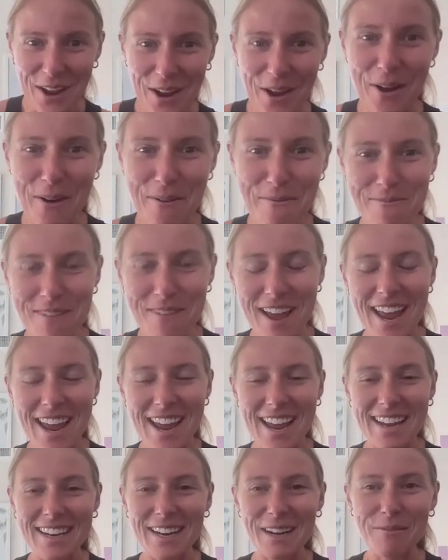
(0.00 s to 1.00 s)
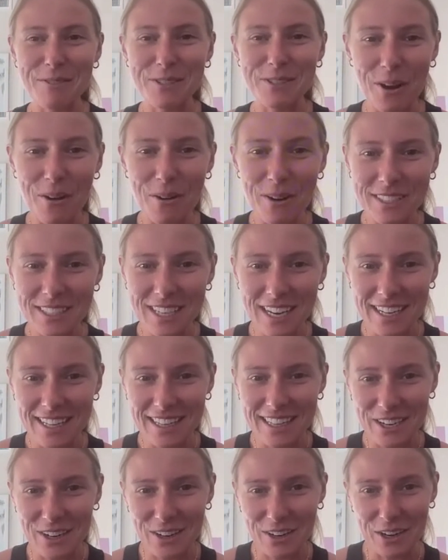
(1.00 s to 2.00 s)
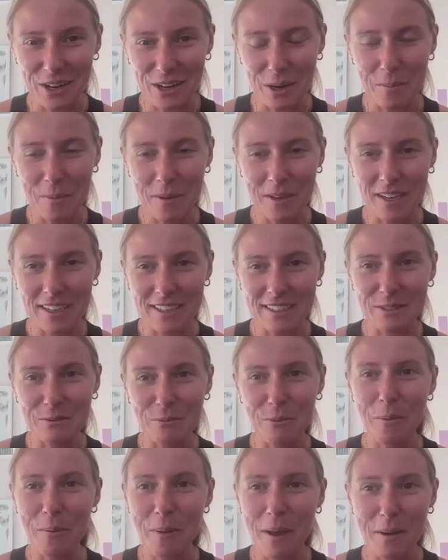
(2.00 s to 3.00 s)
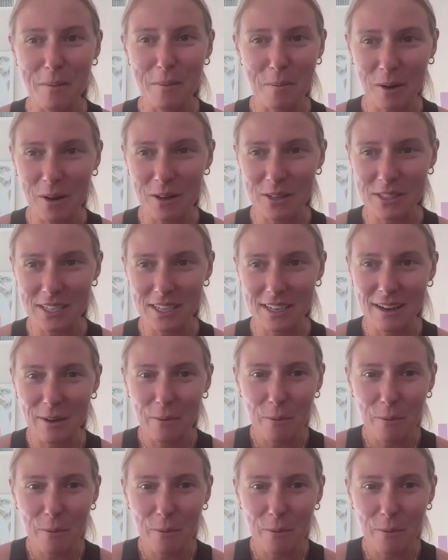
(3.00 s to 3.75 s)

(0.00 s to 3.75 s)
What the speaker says: And I'm so excited that you're here because we met in person.